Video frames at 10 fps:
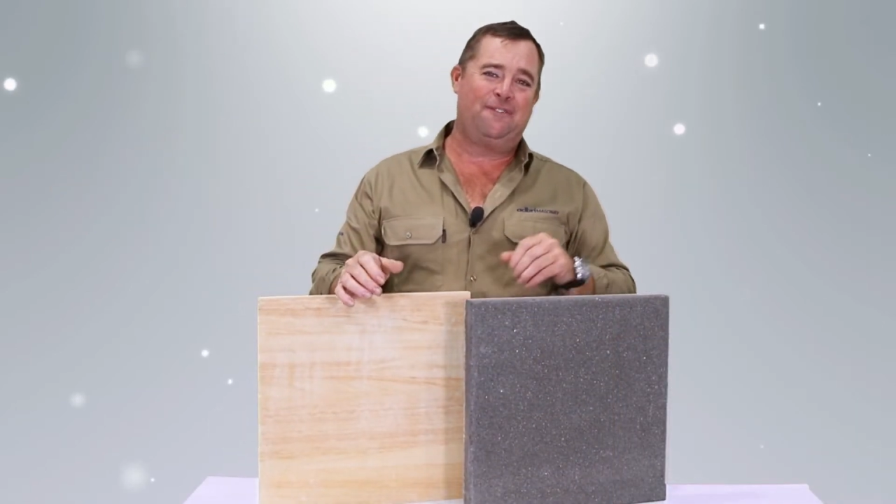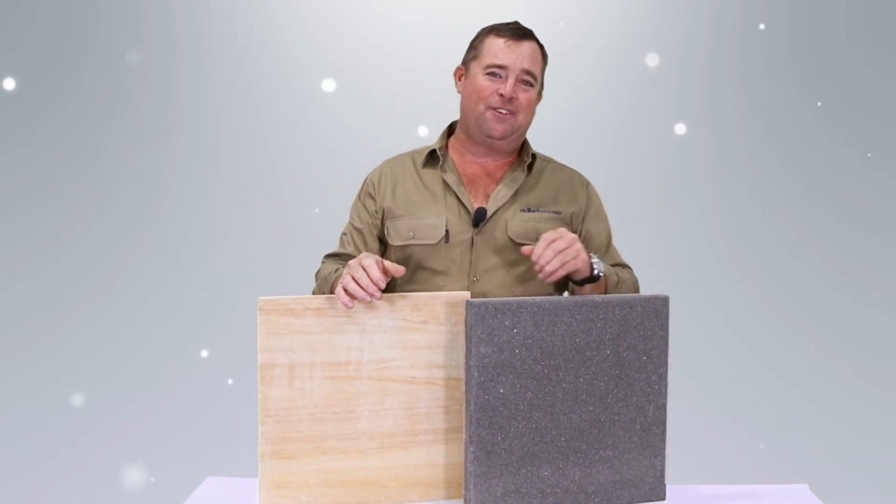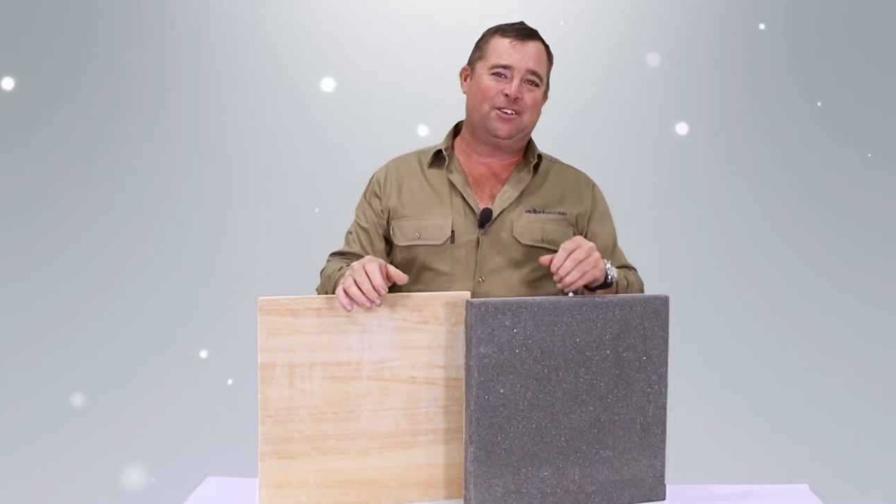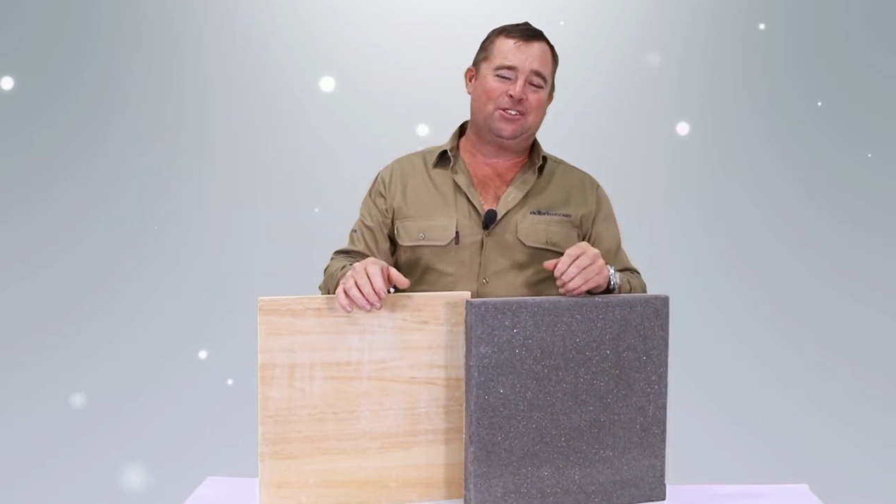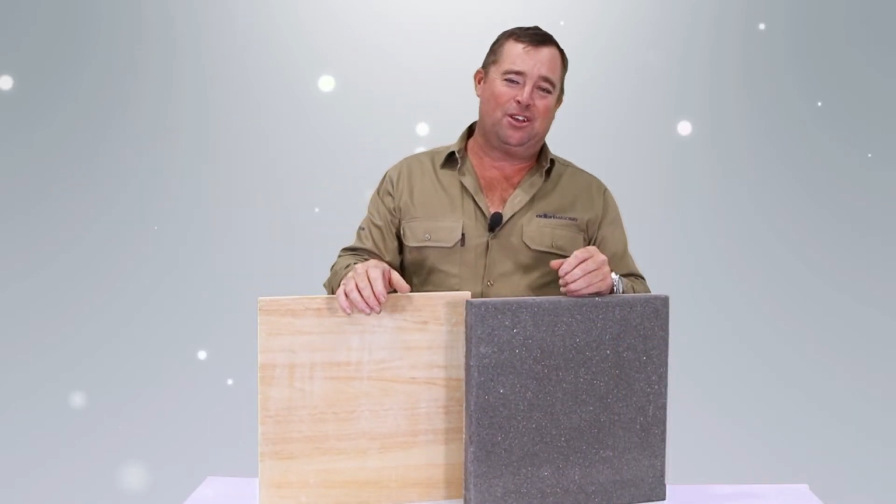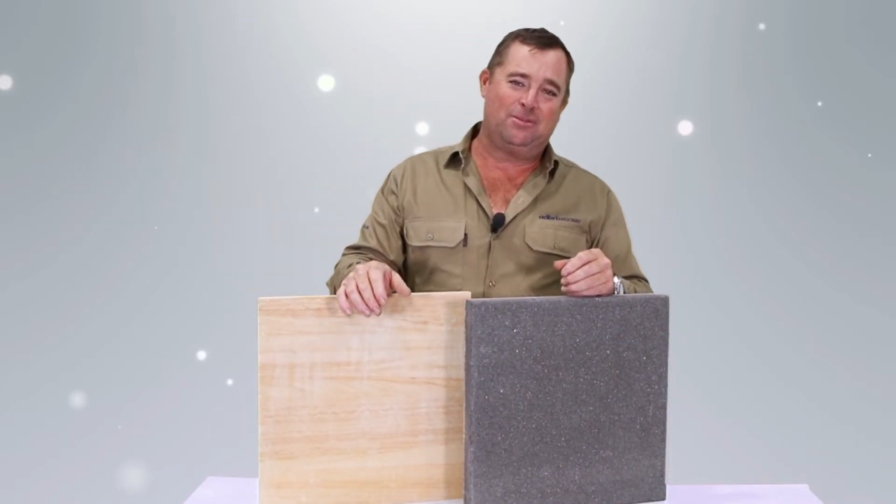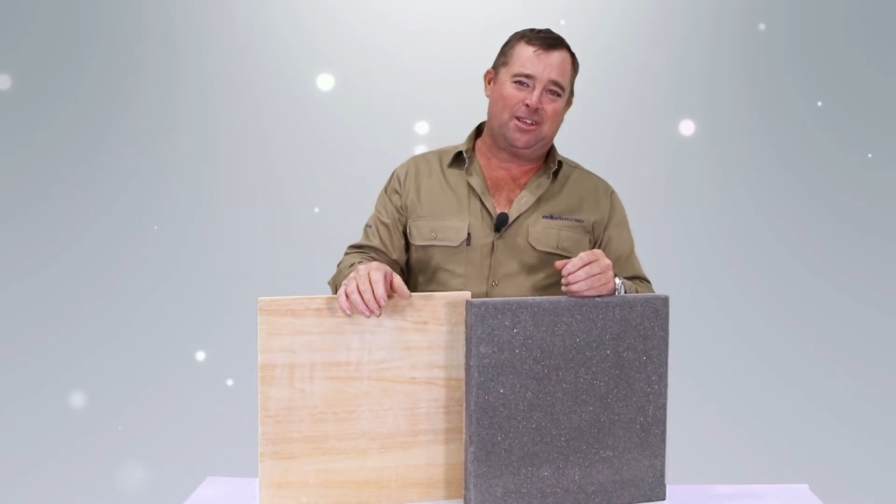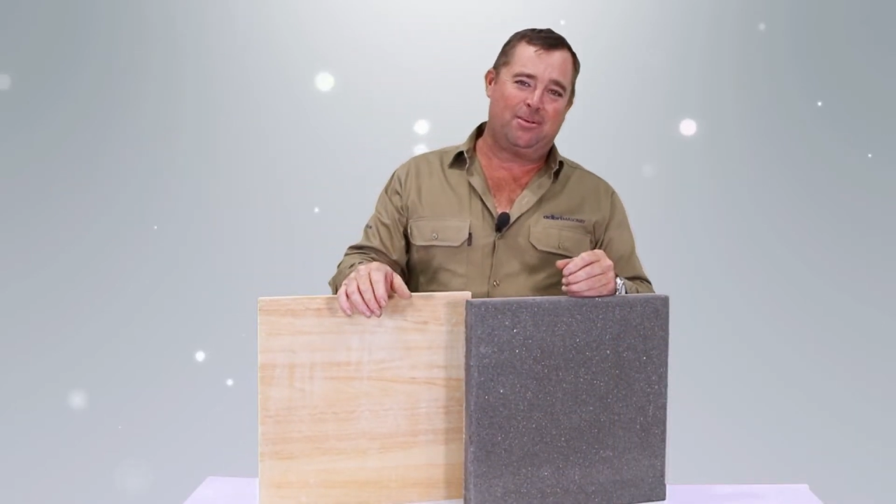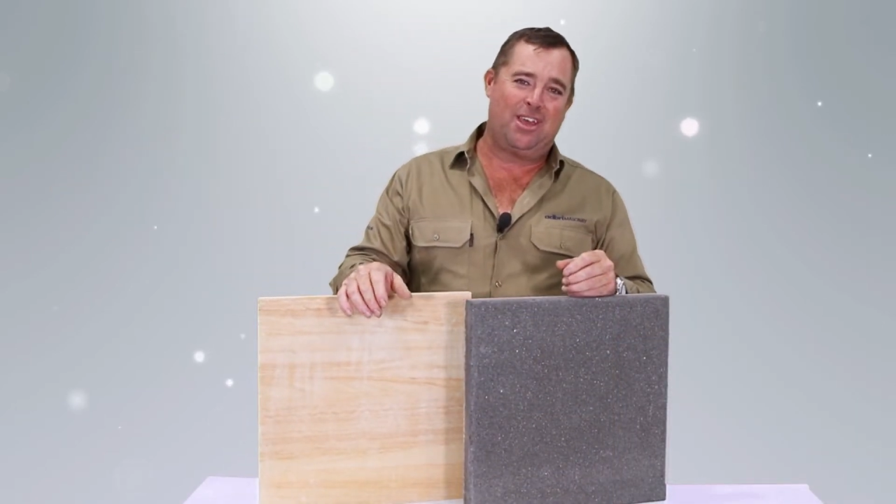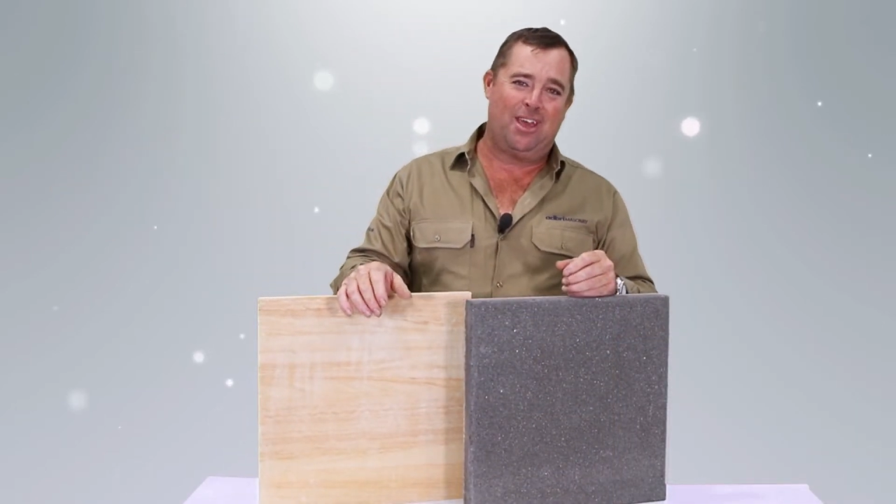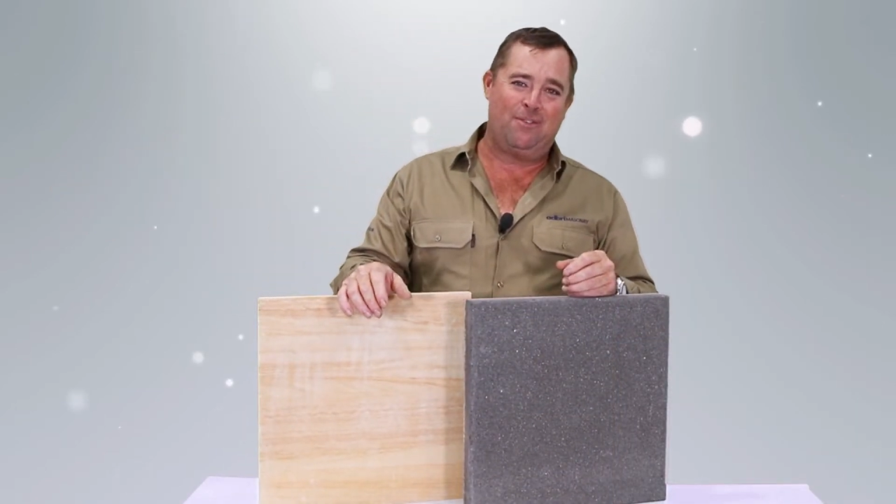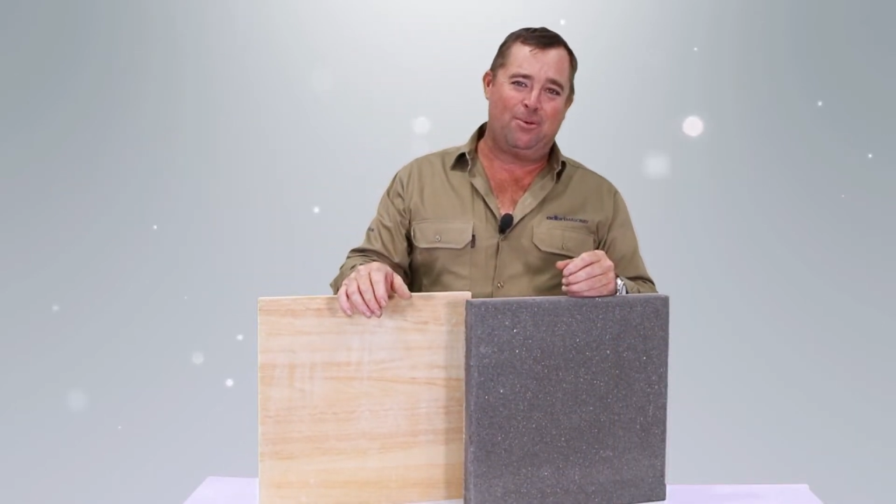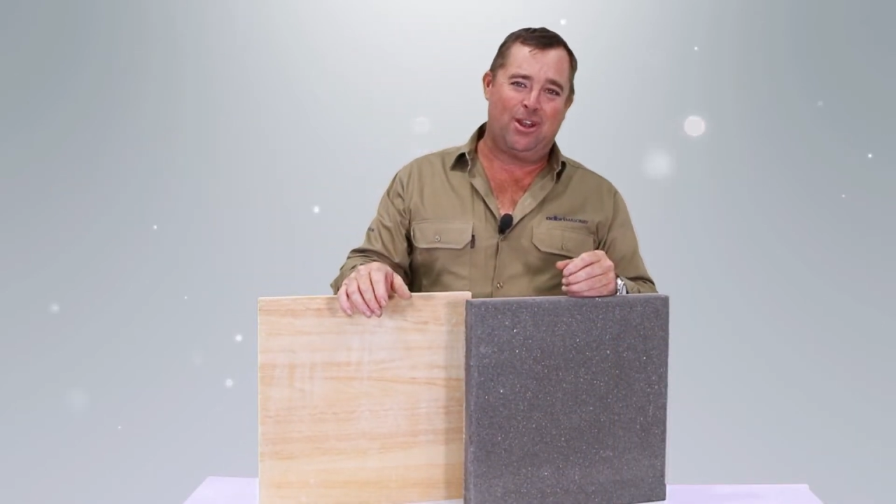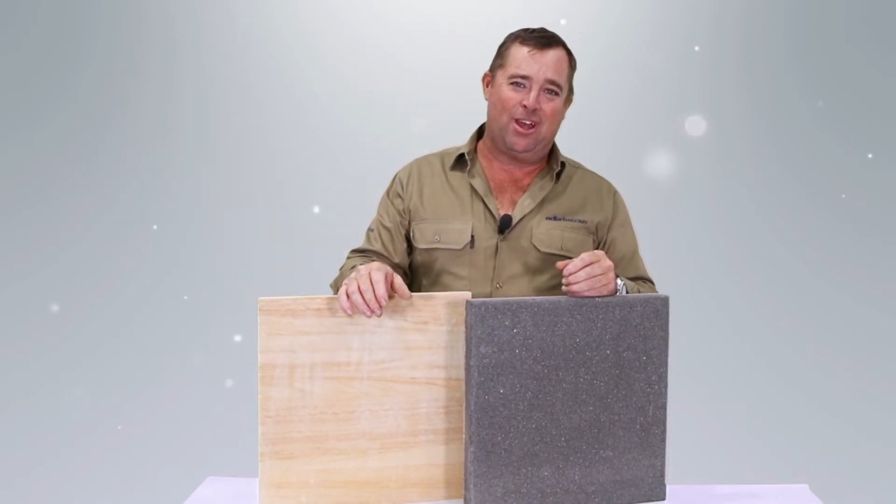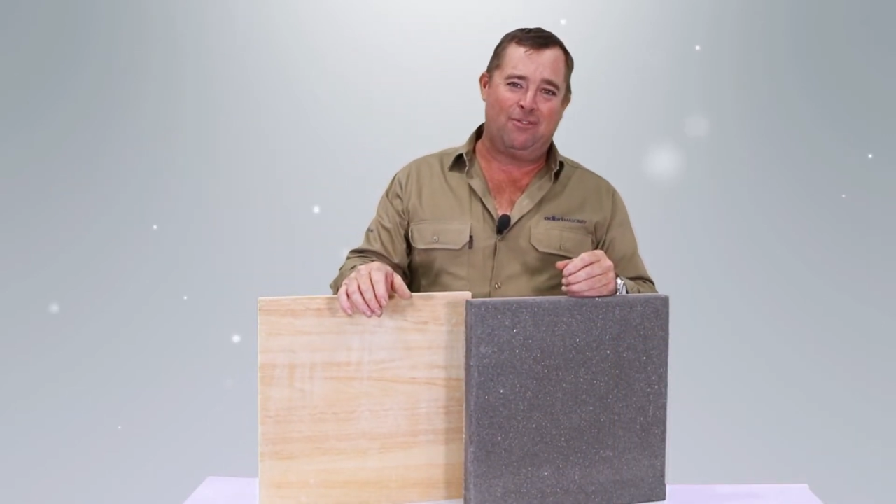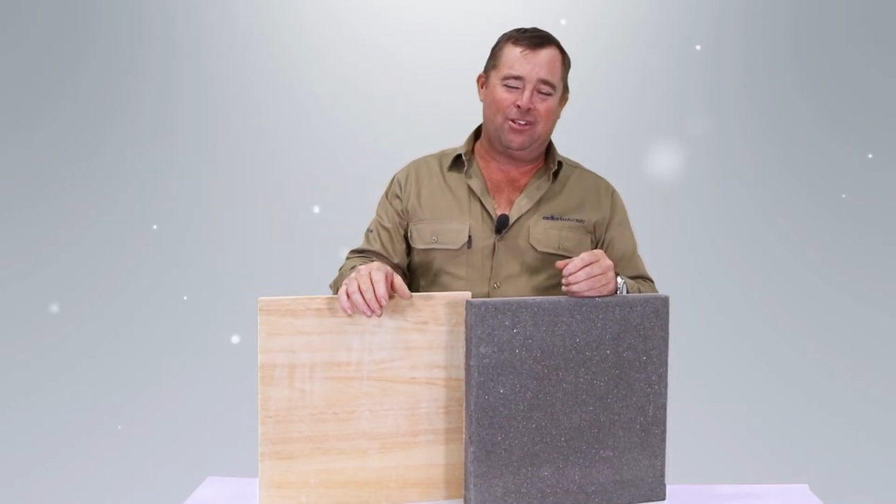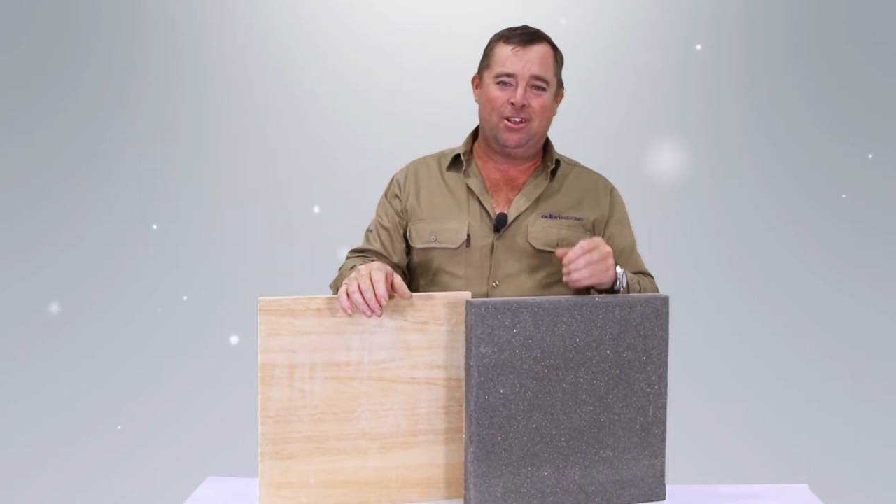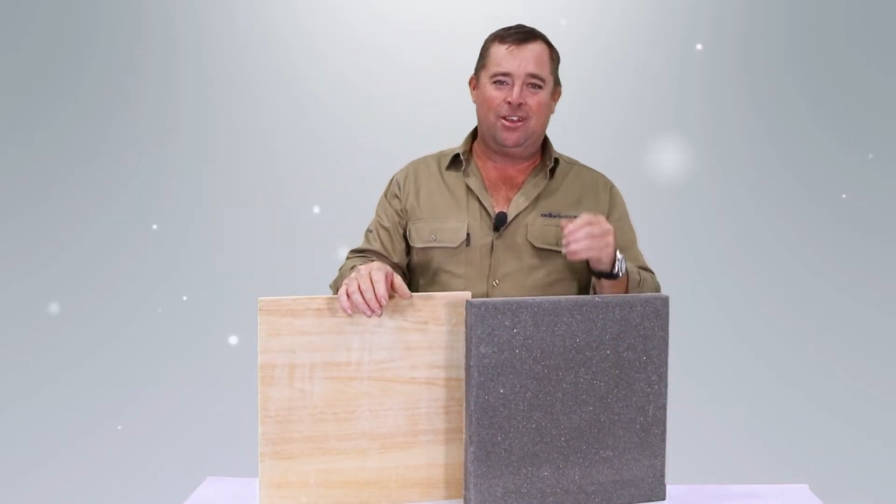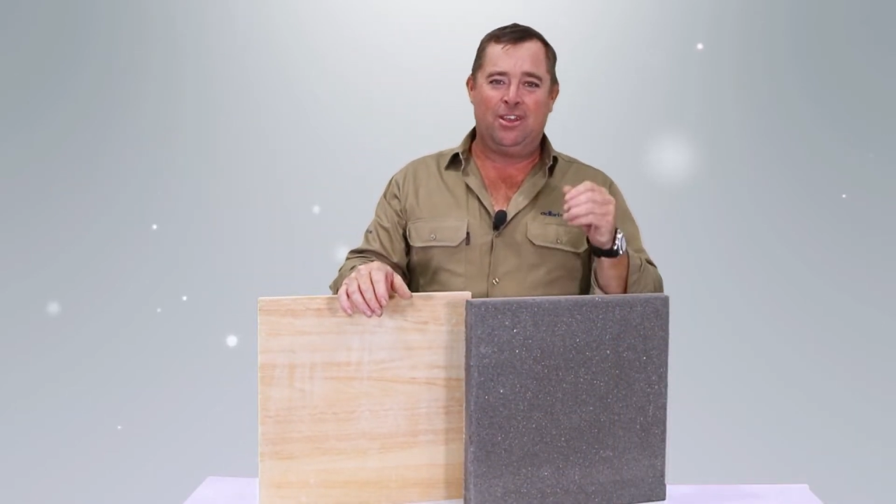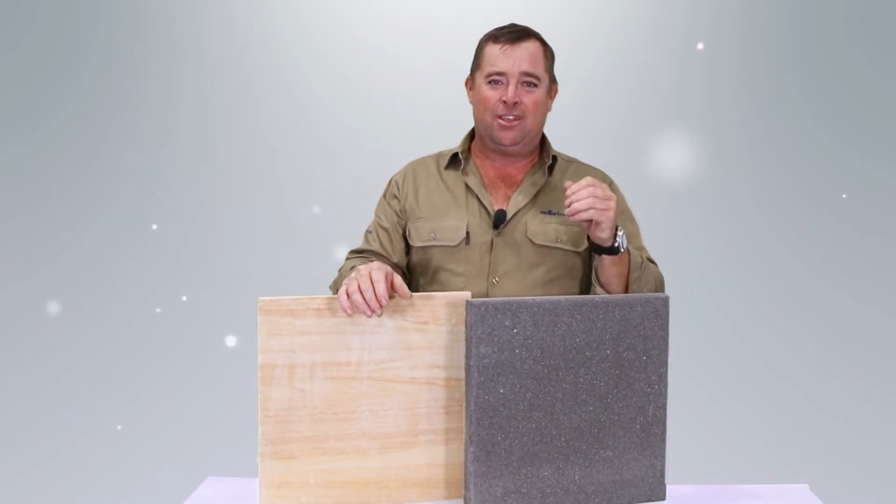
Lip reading: first time something heavy went over it,